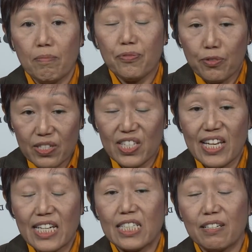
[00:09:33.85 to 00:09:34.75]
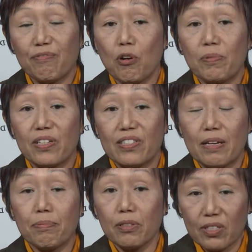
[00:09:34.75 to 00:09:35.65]
through the standard informed
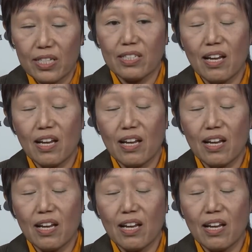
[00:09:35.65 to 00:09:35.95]
consent process,